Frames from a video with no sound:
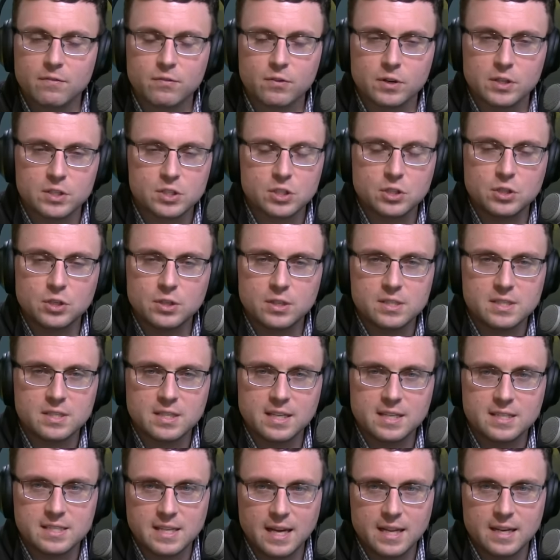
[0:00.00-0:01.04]
For as good as
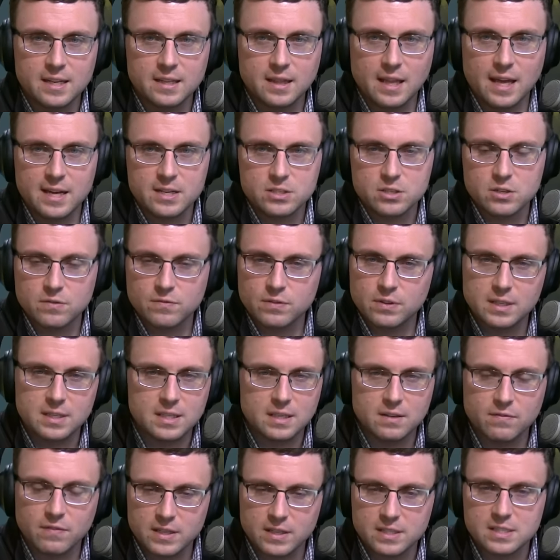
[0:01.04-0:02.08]
things ended last year for the
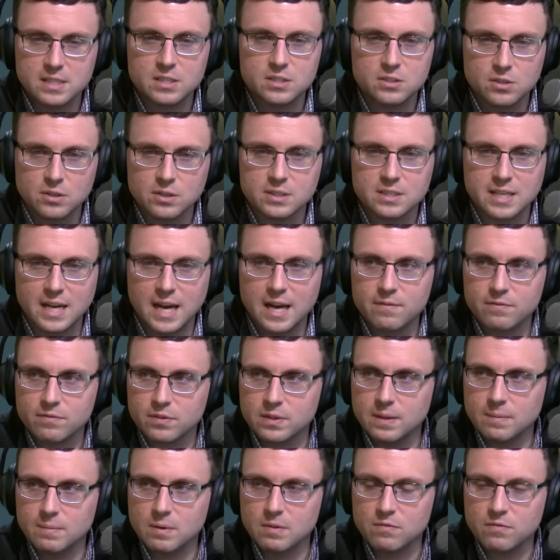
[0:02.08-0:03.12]
defense, it took time for
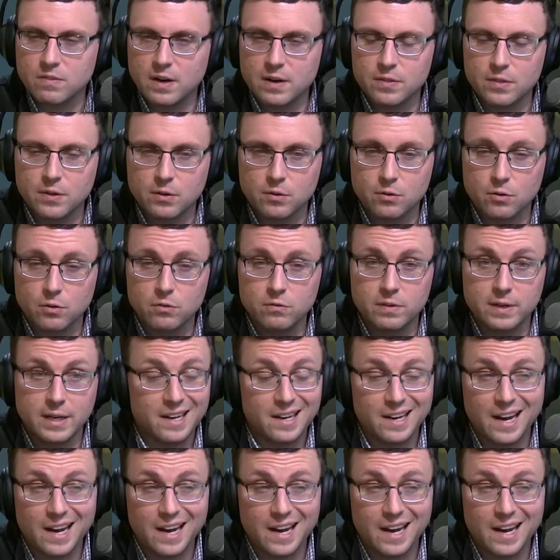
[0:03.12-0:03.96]
them to find their groove again.